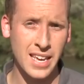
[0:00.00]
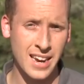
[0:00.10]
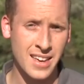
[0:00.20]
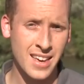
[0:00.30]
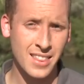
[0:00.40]

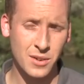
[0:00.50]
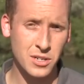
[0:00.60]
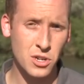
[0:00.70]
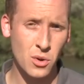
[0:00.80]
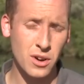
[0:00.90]
again, there
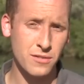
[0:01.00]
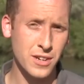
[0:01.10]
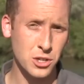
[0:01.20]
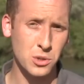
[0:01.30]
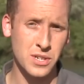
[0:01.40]
is no
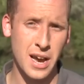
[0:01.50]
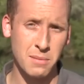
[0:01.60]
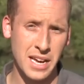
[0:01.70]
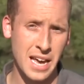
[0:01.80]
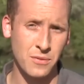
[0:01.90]
official
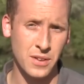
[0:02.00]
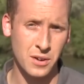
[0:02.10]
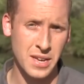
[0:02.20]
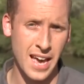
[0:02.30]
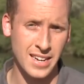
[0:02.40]
timeline out
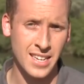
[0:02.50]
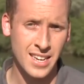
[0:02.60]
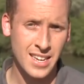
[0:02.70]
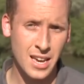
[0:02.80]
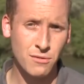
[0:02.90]
there yet.
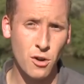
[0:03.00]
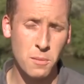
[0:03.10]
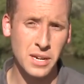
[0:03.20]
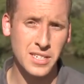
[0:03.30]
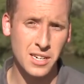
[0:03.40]
In
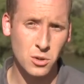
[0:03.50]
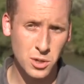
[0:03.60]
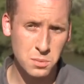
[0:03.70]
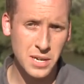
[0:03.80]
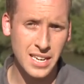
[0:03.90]
Farmington,
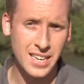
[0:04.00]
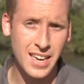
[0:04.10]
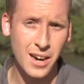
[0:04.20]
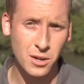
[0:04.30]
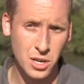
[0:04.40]
Chris McKee,
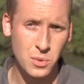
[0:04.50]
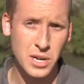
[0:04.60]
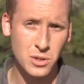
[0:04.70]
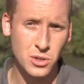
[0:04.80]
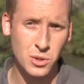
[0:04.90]

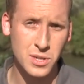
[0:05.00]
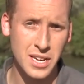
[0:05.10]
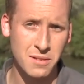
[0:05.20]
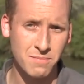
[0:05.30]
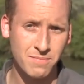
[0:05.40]
KRQE News
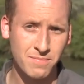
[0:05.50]
13.